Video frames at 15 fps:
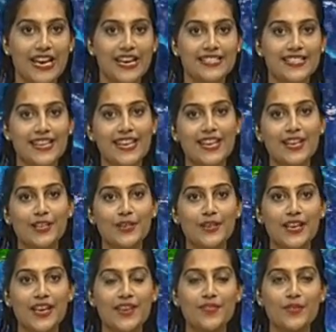Taking a
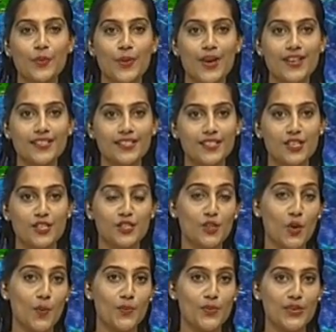look in the west,
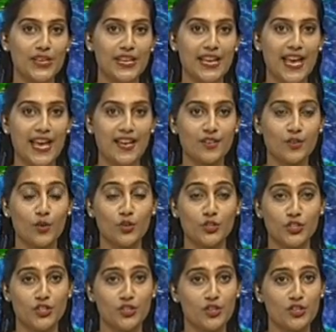so pretty and
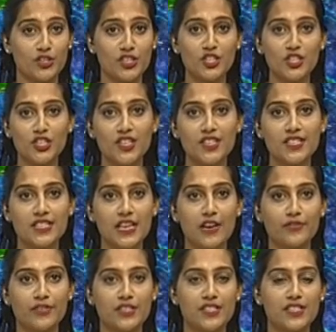gorgeous conditions
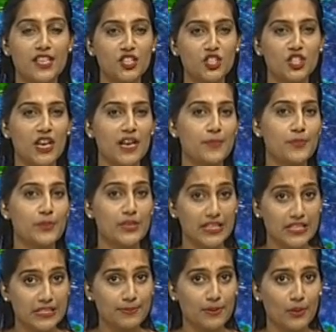after such
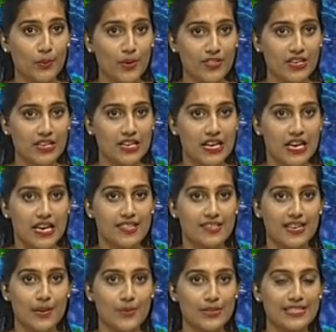unpredictable weather. The
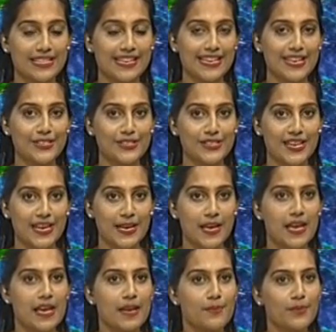day was clear today,
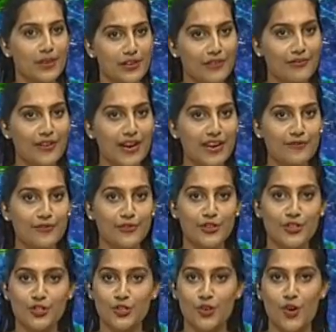pretty fine for
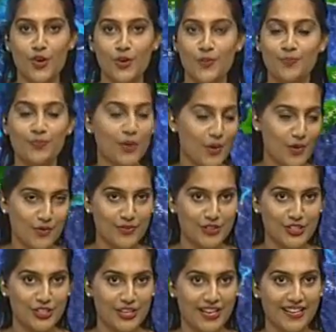a jog or
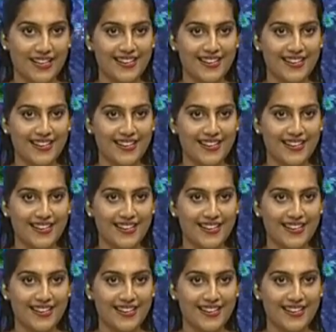fishing.